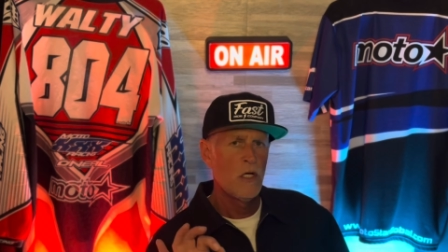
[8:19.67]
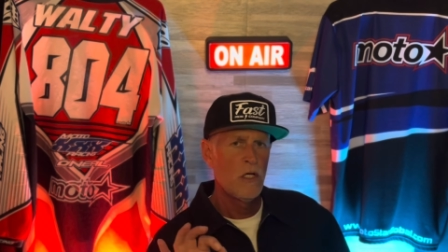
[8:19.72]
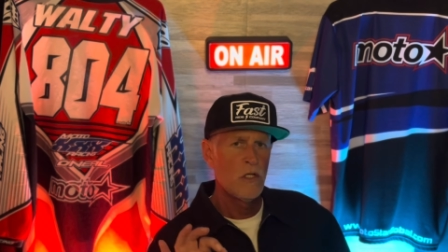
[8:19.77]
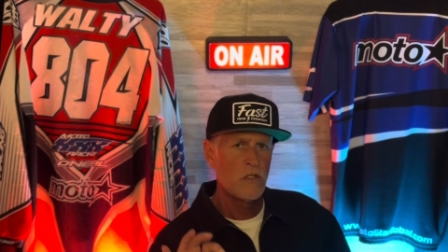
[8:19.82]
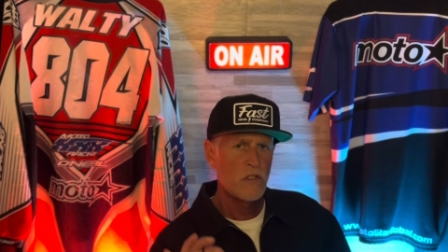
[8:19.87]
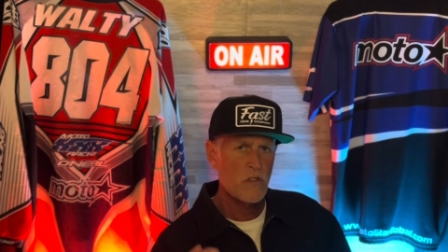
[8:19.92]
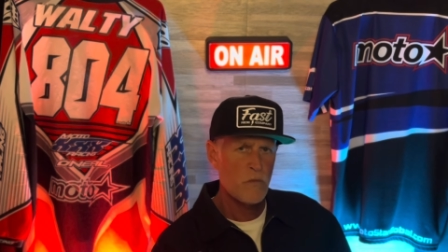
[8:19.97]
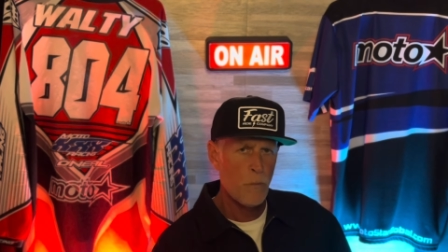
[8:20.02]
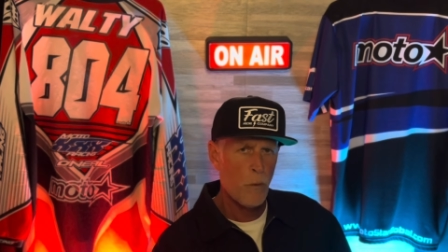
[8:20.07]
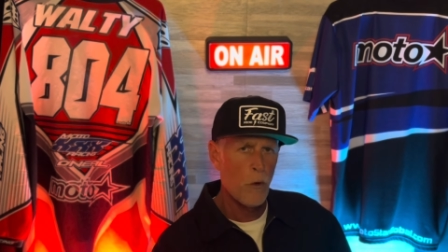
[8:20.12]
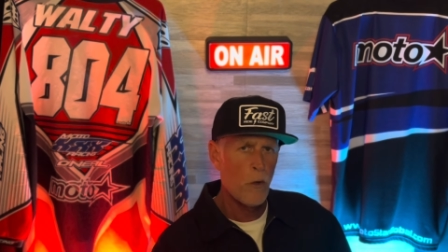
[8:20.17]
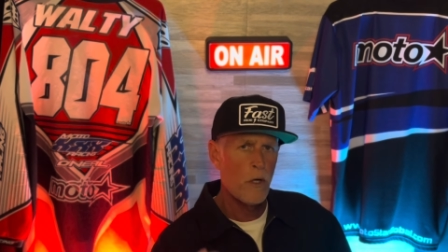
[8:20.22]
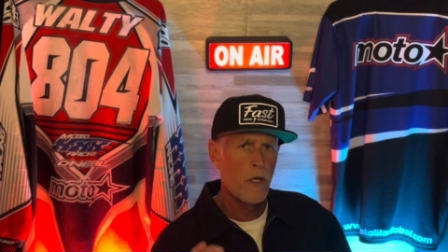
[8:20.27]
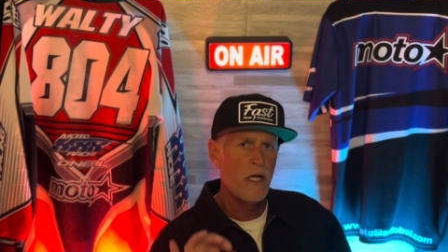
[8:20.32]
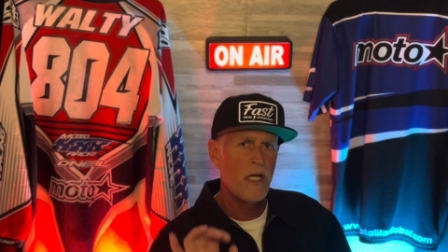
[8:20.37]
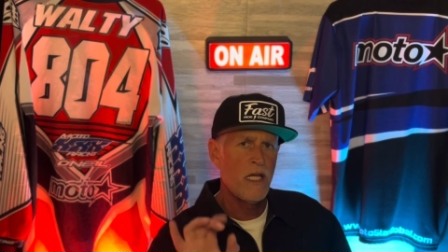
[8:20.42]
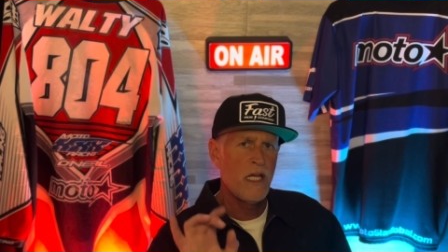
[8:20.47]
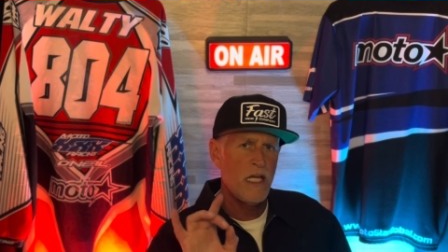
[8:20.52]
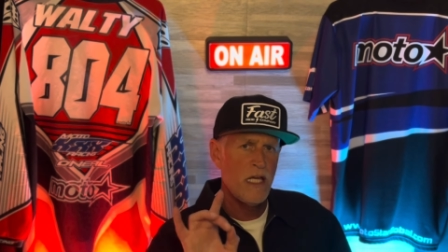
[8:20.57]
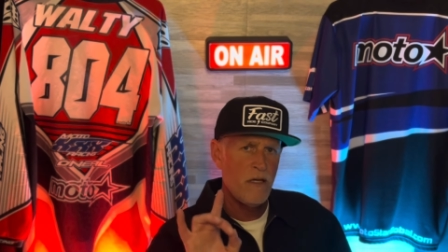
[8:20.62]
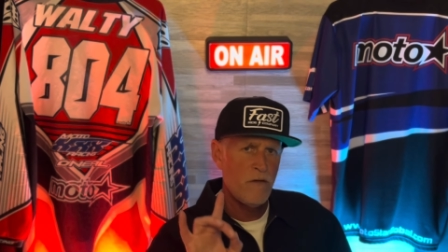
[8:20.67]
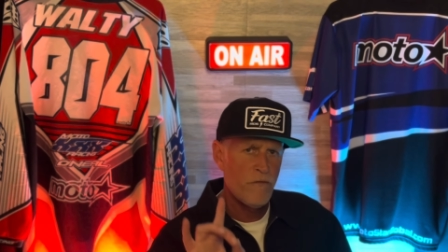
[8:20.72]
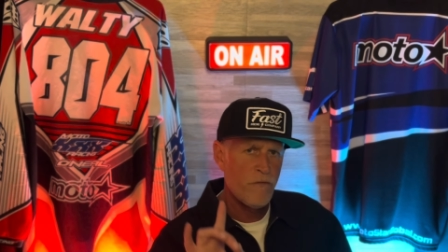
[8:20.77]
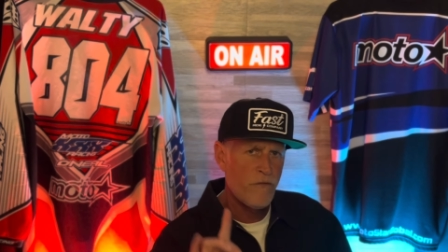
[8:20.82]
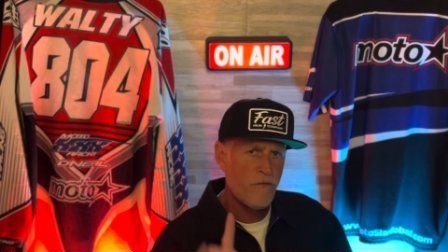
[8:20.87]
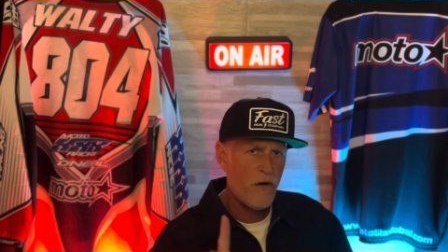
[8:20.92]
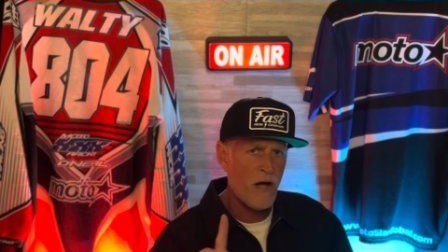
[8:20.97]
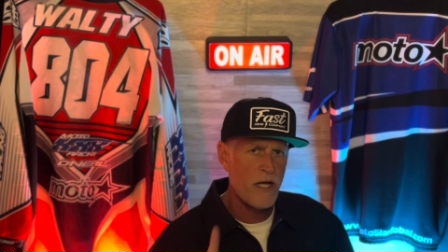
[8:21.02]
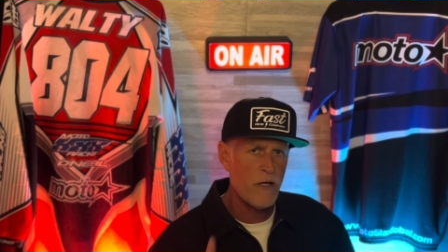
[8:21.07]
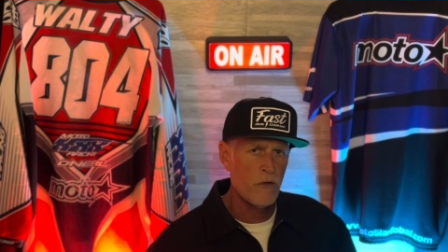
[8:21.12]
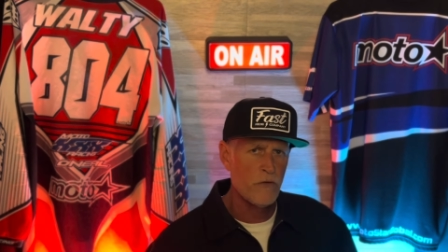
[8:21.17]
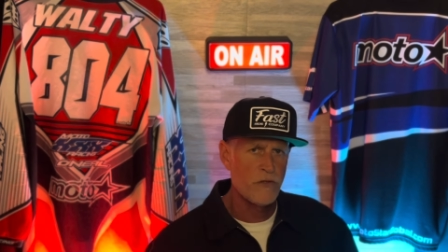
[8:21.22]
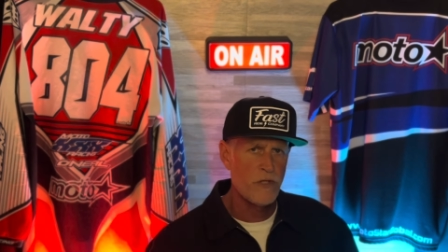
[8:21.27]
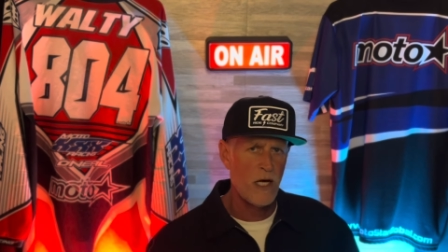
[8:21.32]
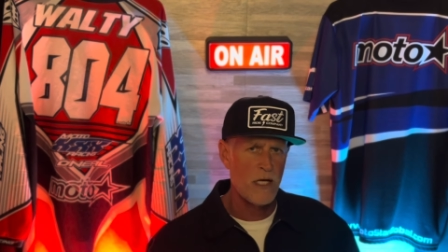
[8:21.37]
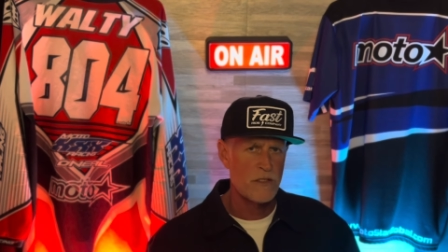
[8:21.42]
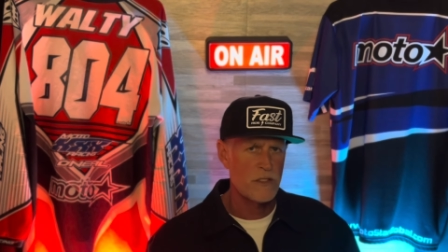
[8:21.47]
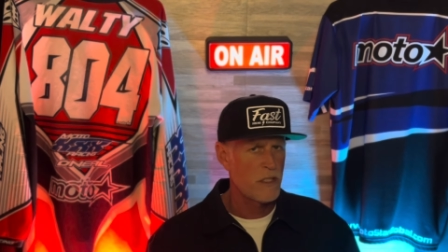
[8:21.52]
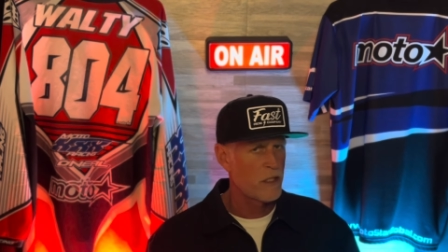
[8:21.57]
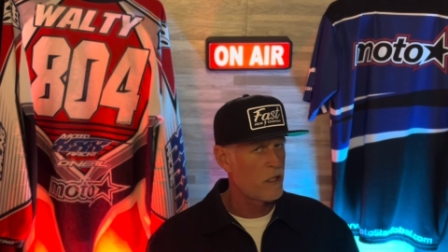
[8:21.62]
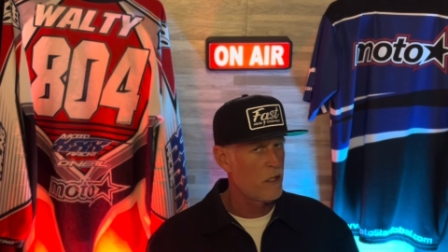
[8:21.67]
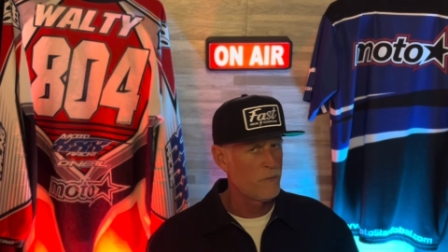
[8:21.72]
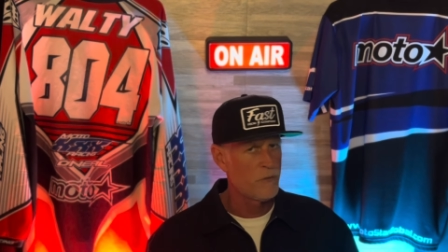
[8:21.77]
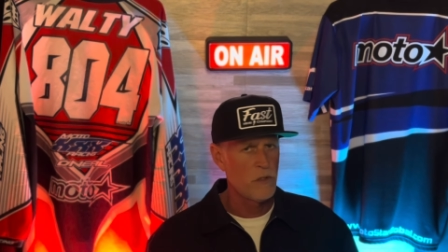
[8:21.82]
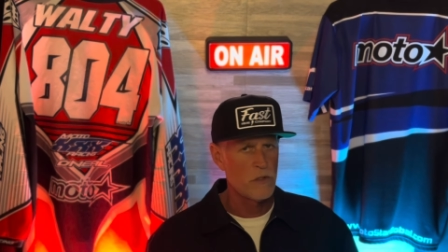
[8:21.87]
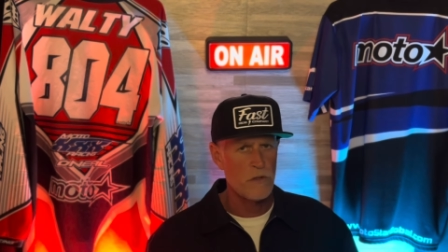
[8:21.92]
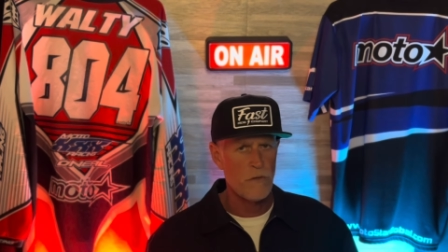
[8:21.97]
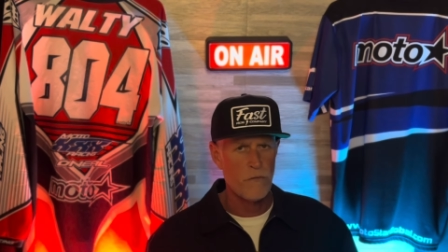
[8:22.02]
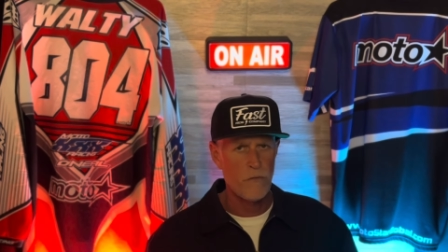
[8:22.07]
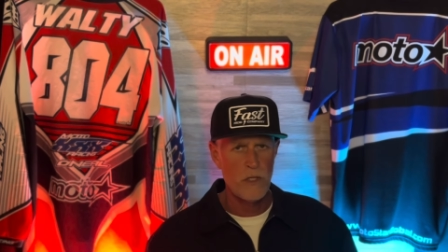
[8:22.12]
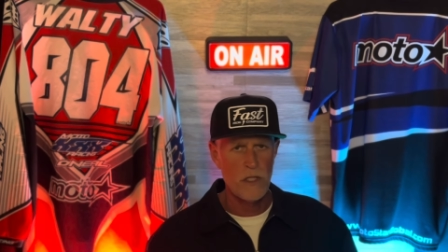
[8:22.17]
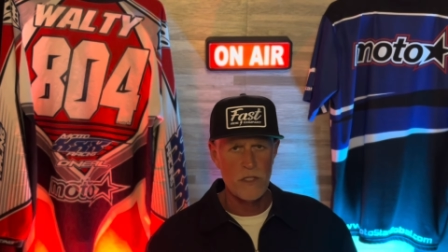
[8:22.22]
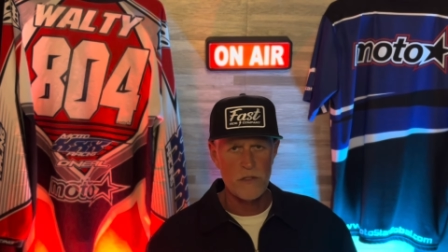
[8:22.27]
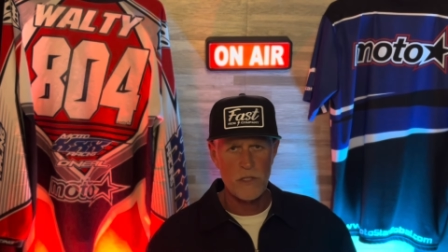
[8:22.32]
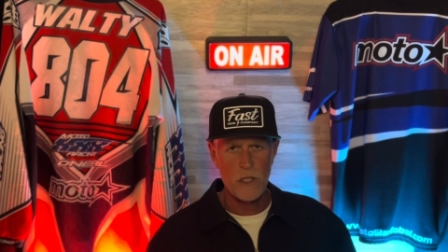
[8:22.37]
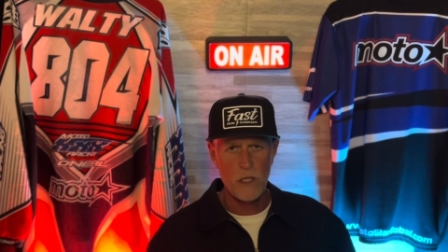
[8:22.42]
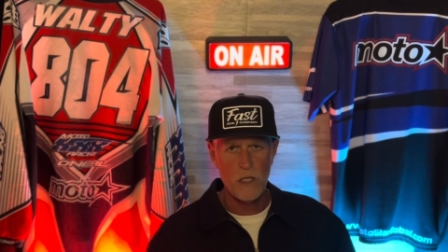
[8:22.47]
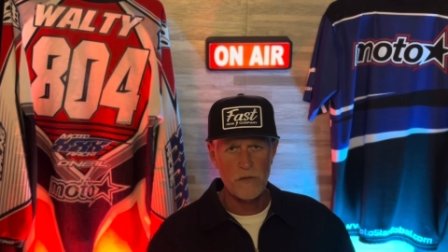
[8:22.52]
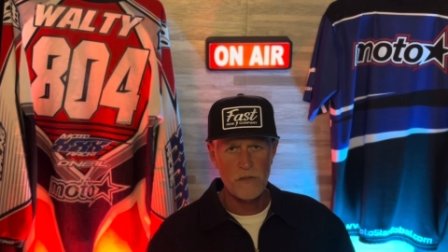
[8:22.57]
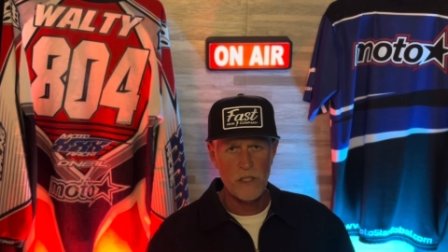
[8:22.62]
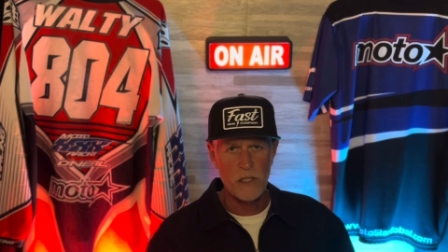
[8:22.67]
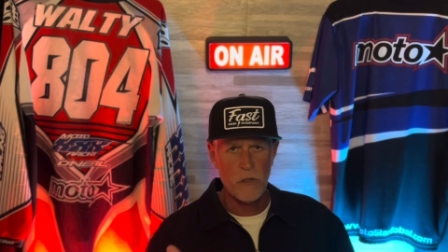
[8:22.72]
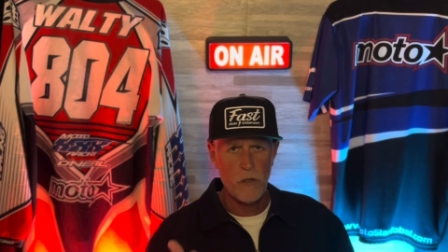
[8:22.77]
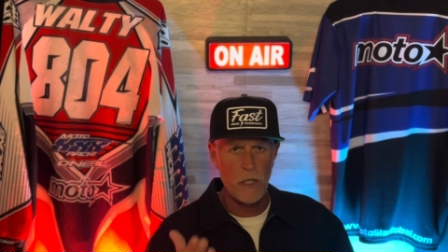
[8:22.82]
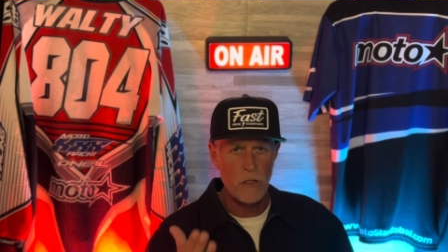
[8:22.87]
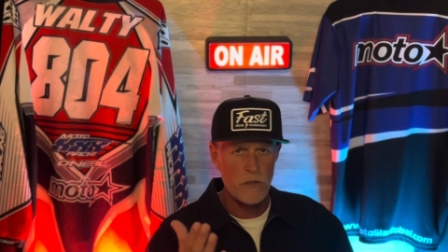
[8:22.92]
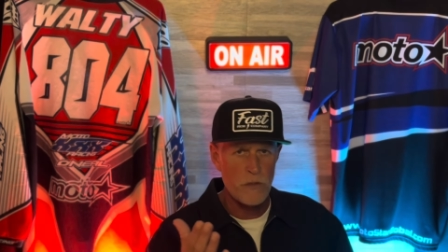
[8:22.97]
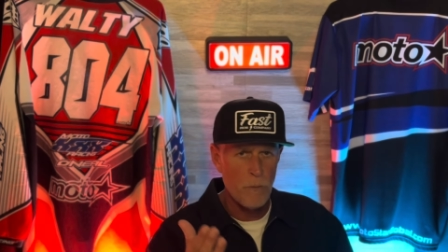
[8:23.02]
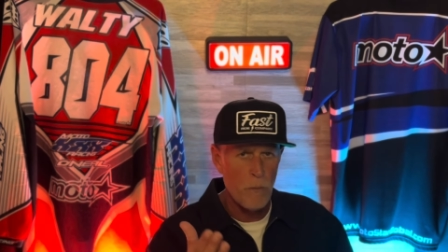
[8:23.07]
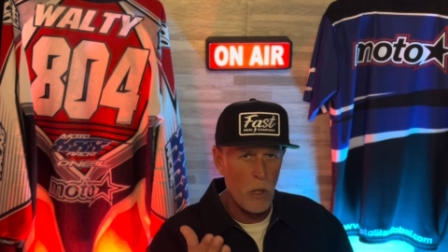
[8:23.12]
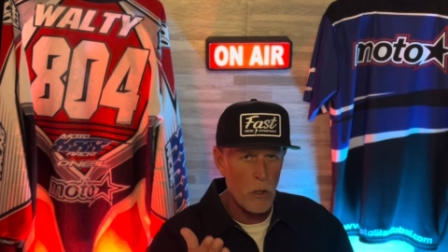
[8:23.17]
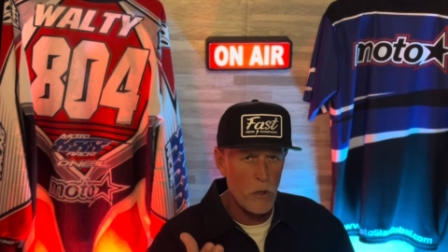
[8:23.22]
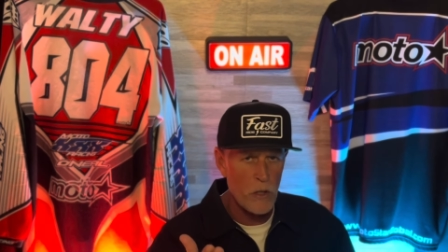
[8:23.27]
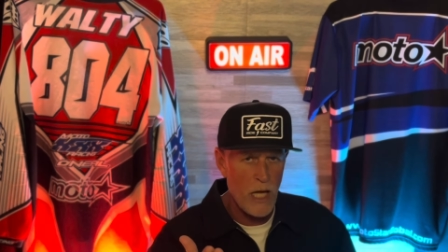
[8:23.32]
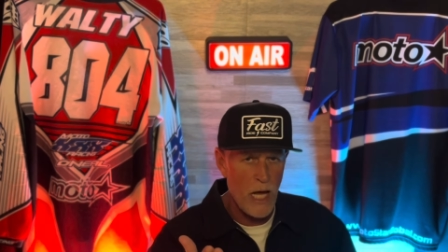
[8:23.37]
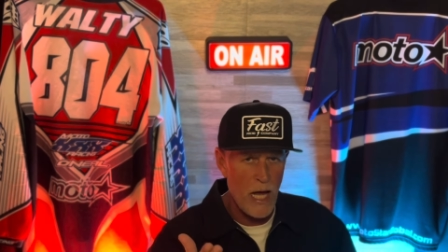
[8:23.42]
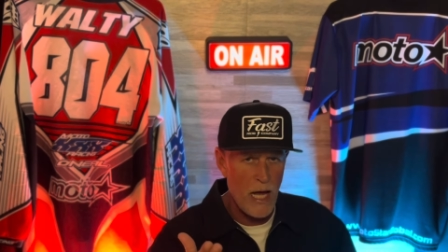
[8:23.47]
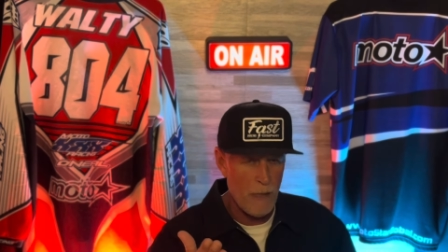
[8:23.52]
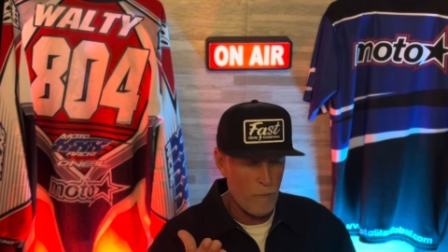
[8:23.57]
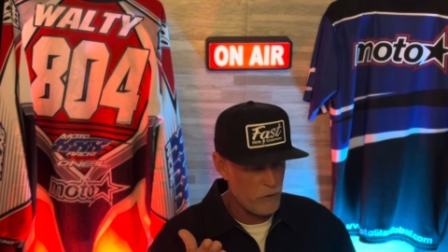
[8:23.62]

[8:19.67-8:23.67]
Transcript: sport in final thoughts that come to you as a friend, as a content creator, as a moto guy.